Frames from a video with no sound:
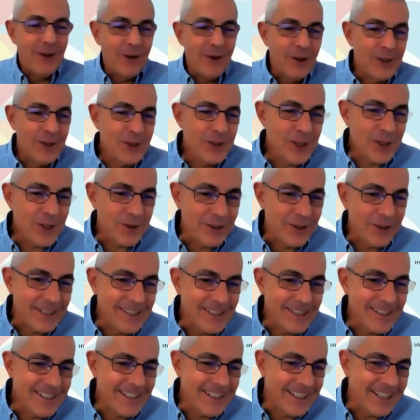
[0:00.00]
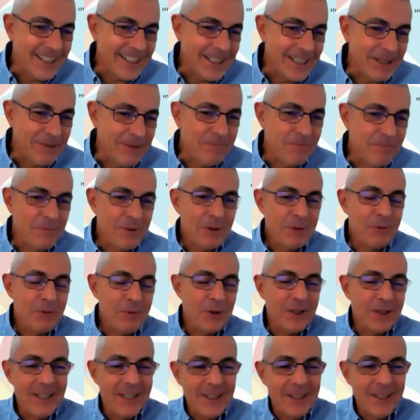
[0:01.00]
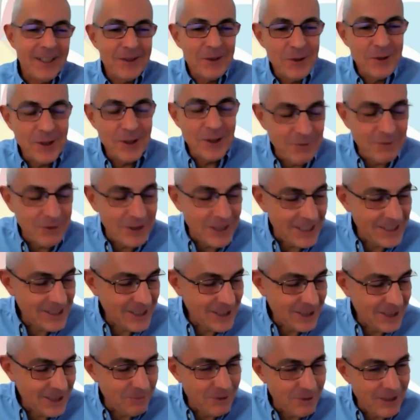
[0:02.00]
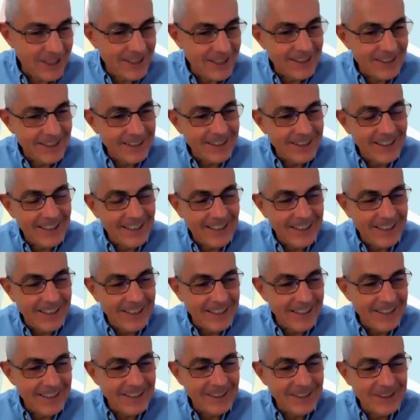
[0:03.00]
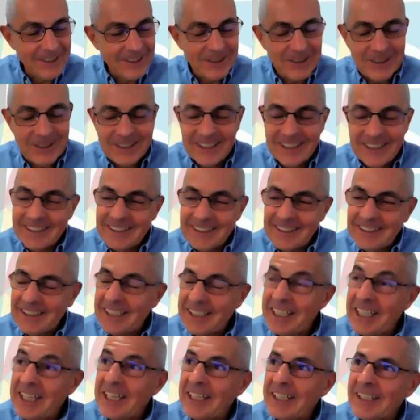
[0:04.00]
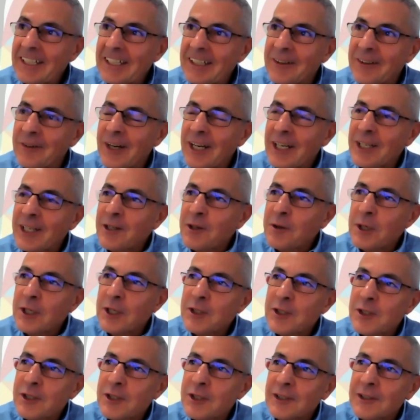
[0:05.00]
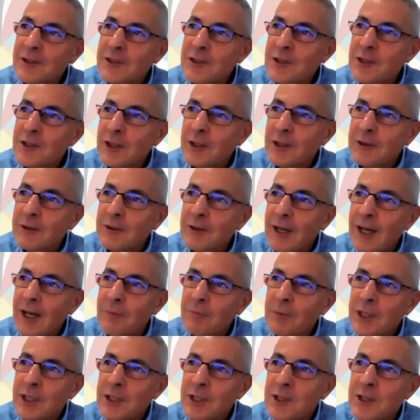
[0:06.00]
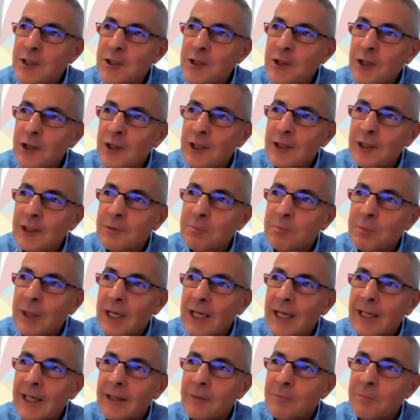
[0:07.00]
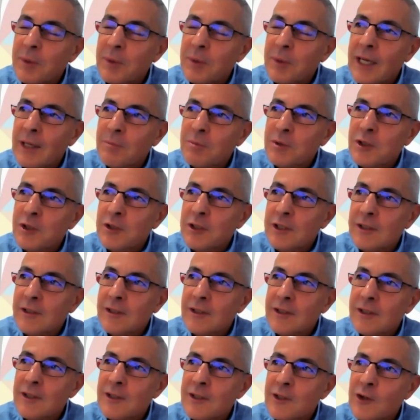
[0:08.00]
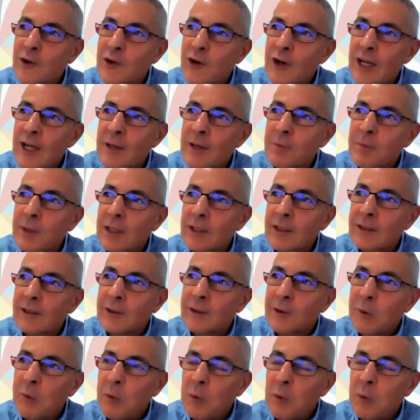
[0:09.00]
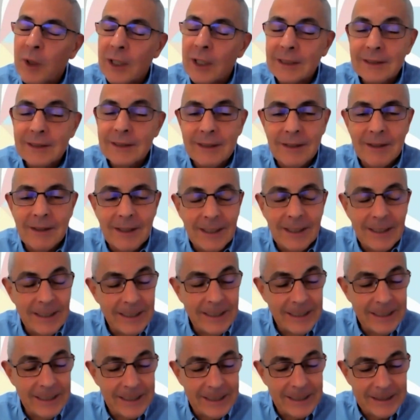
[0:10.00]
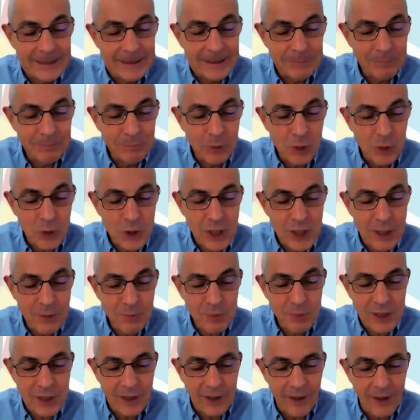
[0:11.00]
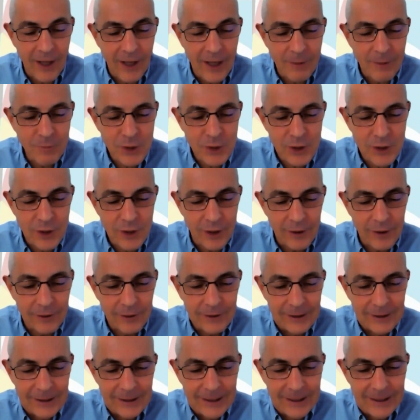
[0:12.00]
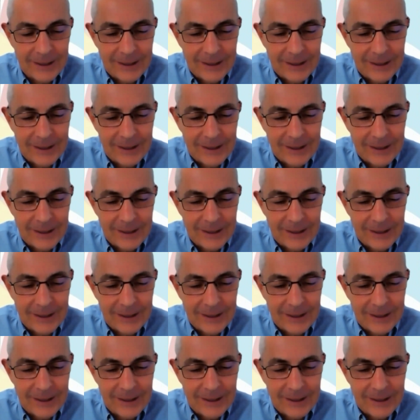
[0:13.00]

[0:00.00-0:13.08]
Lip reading: to answer it without you inviting me, and it's again a great question. So I'm going to start by perhaps just describing what the Port Shepstone limestone